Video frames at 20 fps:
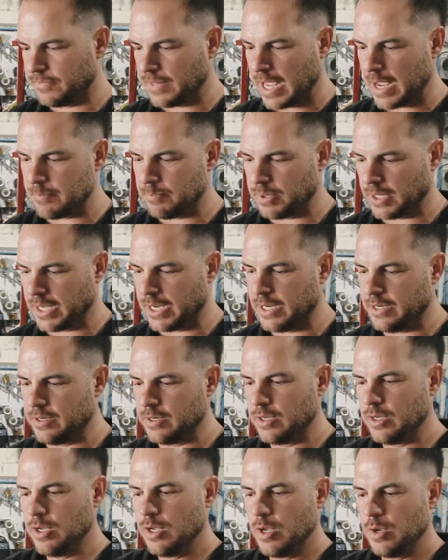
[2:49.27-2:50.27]
flat plate,
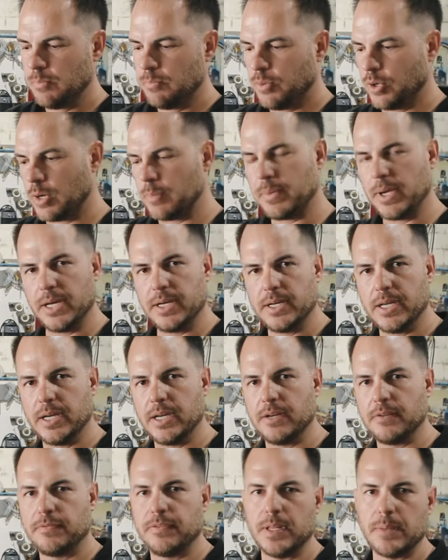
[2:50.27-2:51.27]
put a bend in
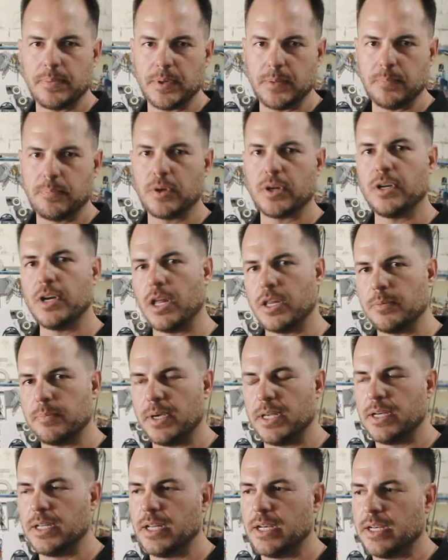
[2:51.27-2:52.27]
it, flip it, put another
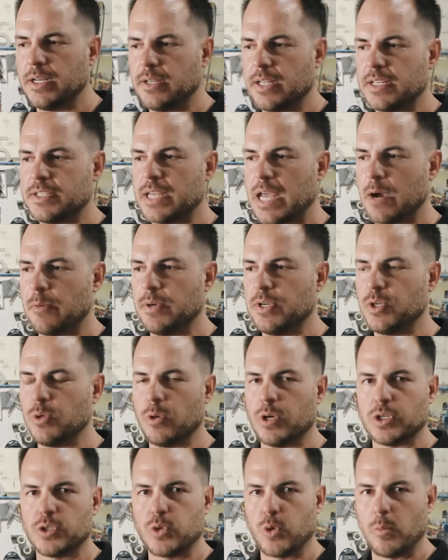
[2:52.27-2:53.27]
bend in it. That's how we do
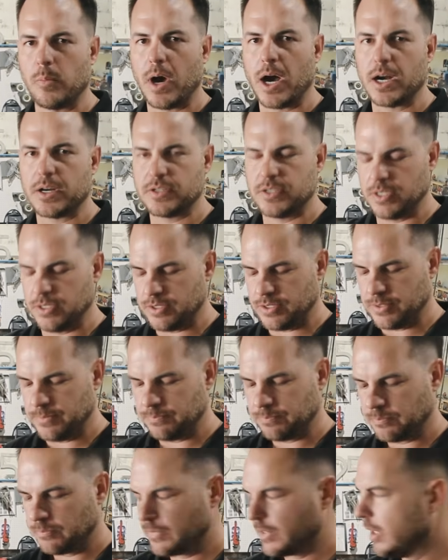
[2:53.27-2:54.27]
our toolboxes.
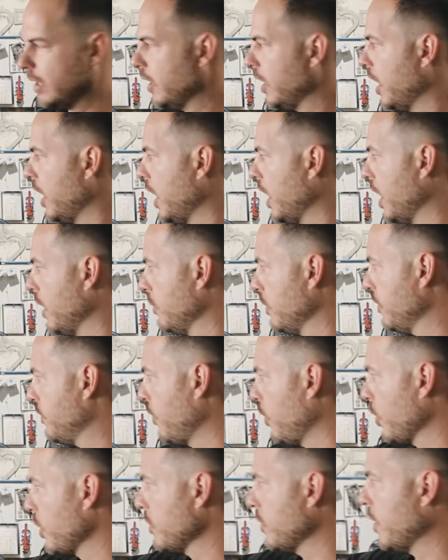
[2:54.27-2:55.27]
We
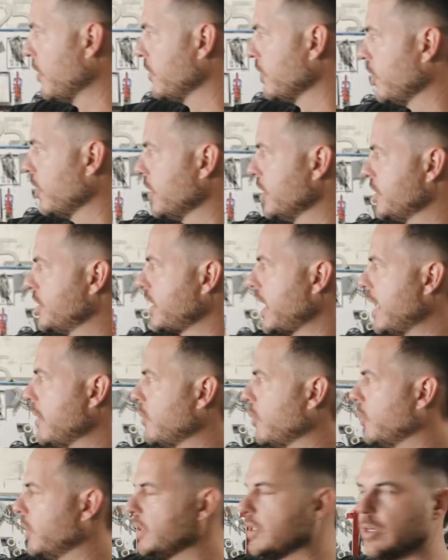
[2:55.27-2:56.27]
fold them over on this
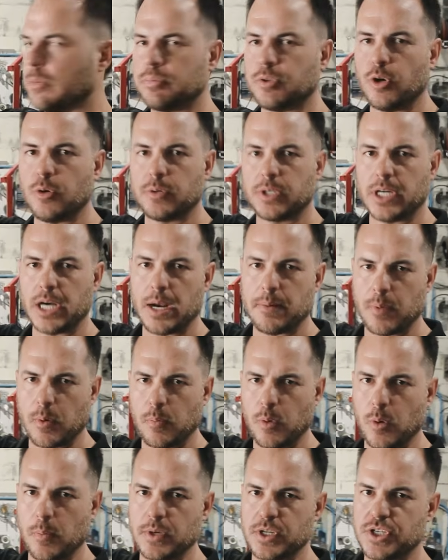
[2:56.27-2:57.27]
table. It's a
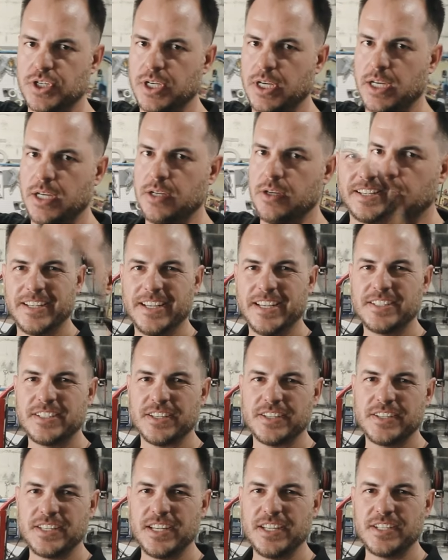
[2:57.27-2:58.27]
programmable machine. It's a
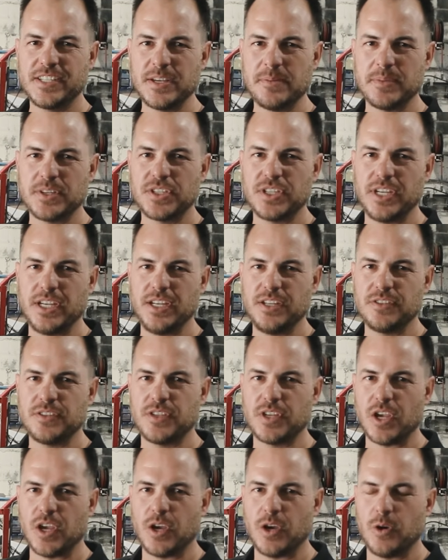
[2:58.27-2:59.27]
CNC machine,
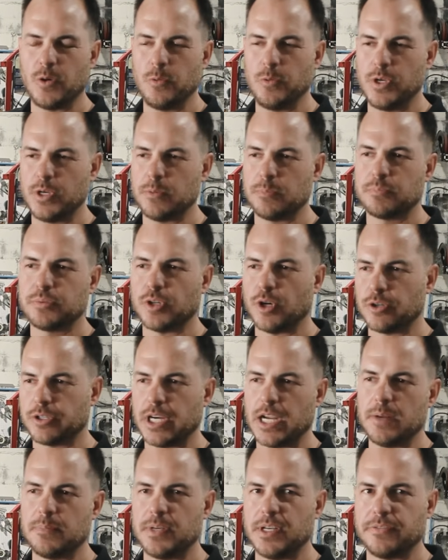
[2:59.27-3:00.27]
so you can
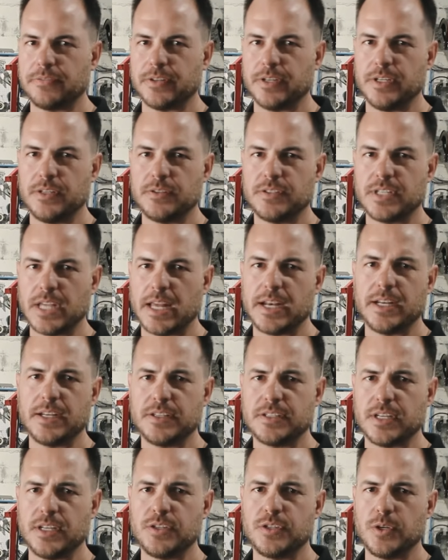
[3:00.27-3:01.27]
program different
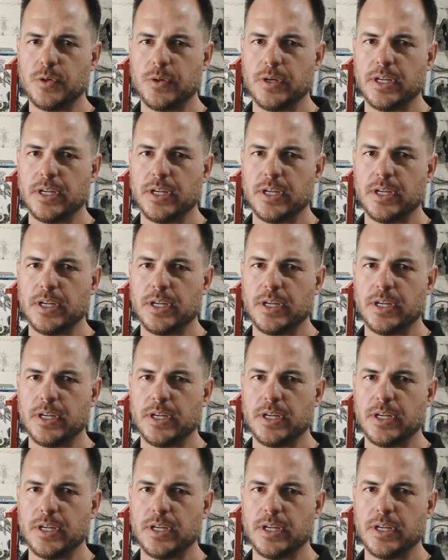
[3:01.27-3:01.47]
settings into